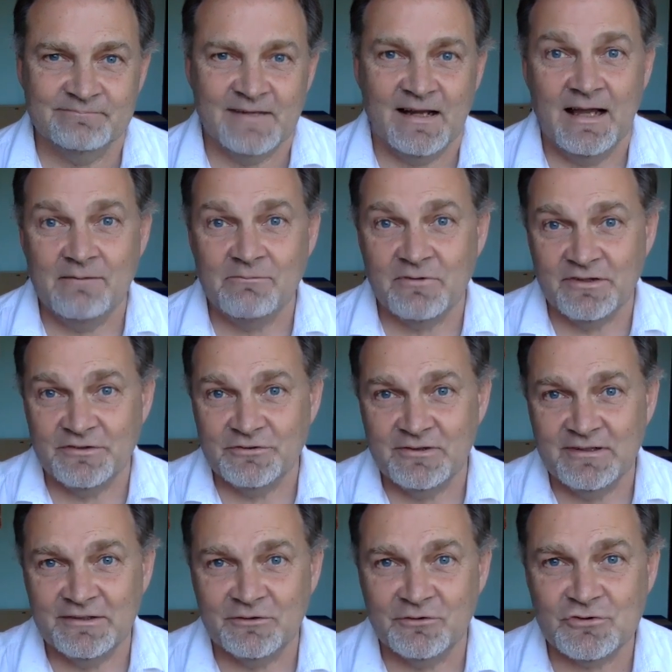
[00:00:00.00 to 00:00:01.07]
going to do a
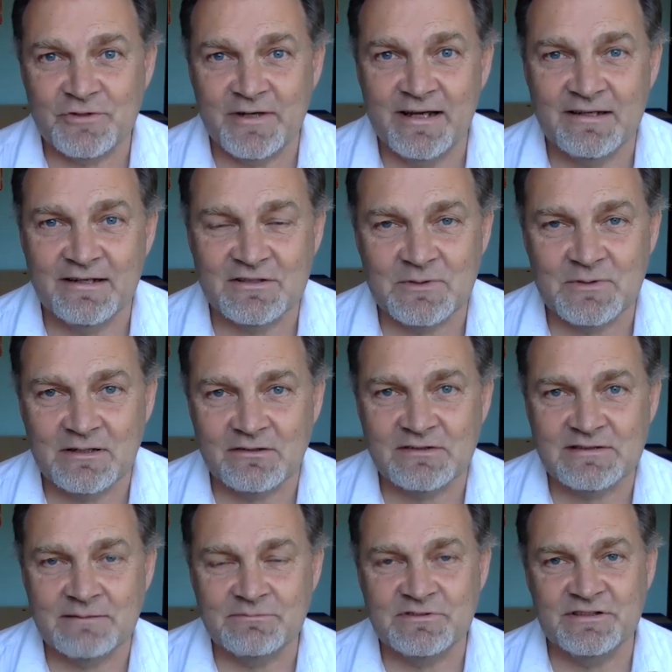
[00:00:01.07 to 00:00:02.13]
little trail as well, because
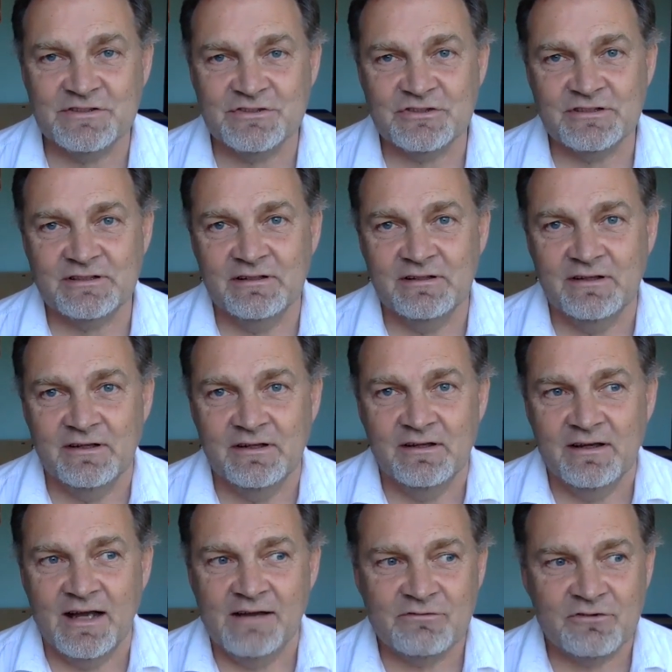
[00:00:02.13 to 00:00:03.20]
I'm teaching,
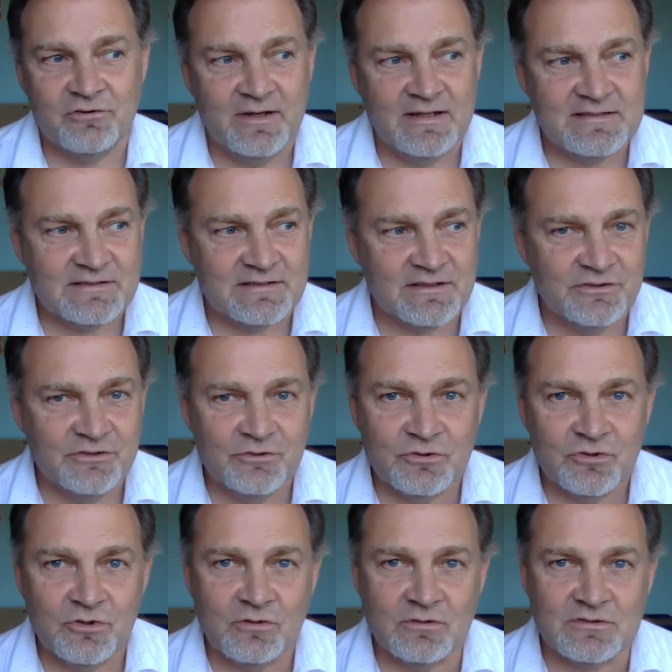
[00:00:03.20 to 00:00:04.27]
I've created a new
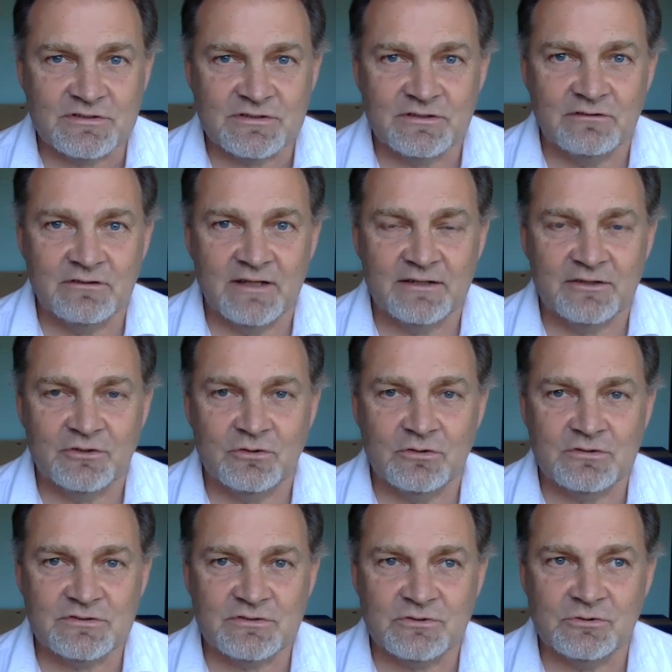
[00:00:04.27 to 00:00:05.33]
course, an online
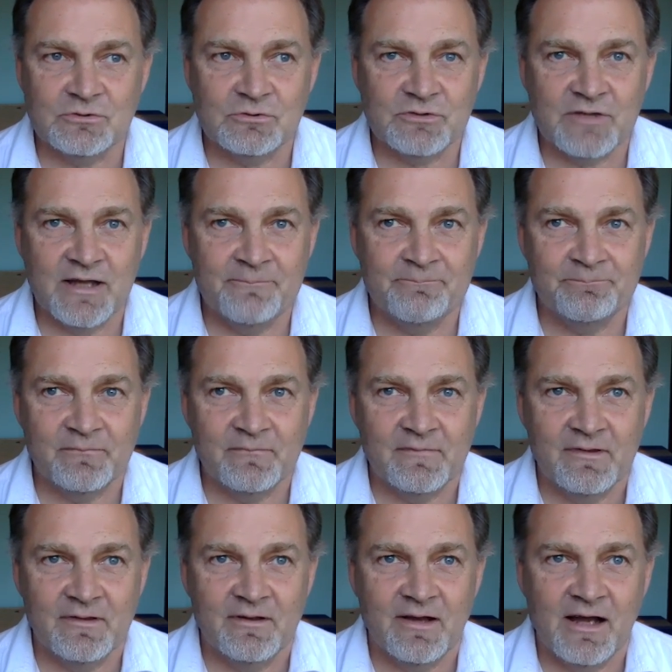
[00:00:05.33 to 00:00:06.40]
course called,
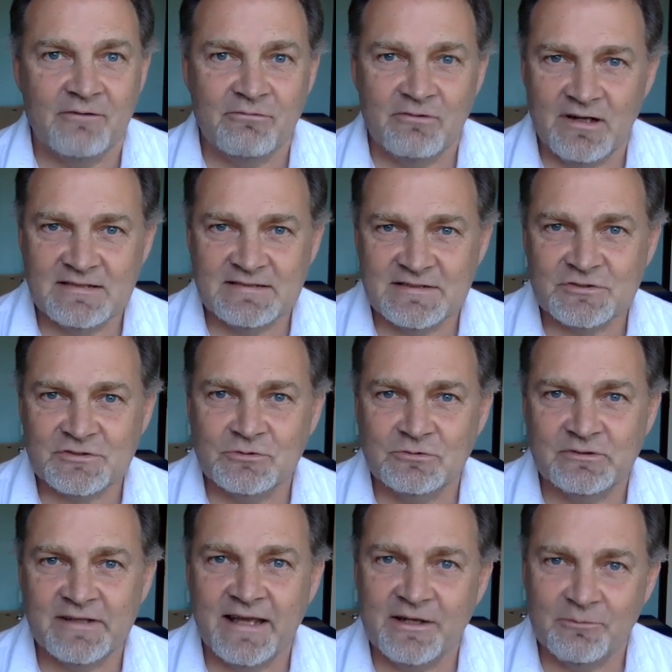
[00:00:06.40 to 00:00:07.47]
I've realized it's called
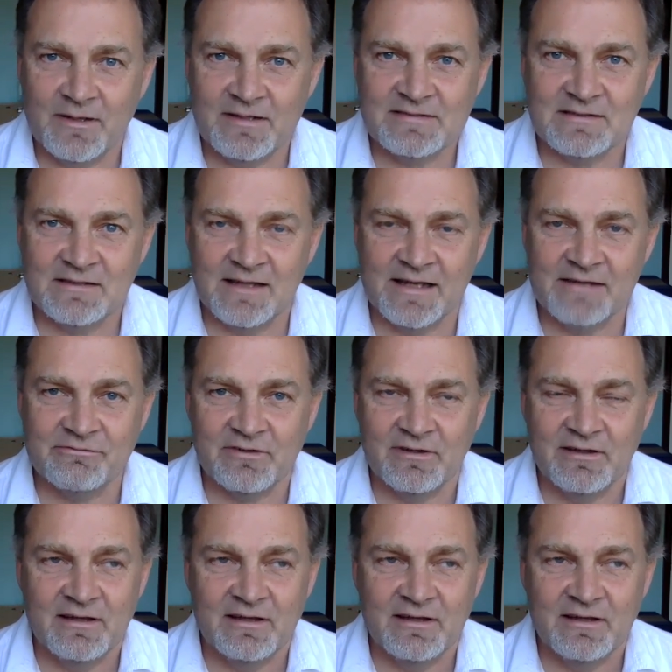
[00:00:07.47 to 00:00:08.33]
Gateway to Life.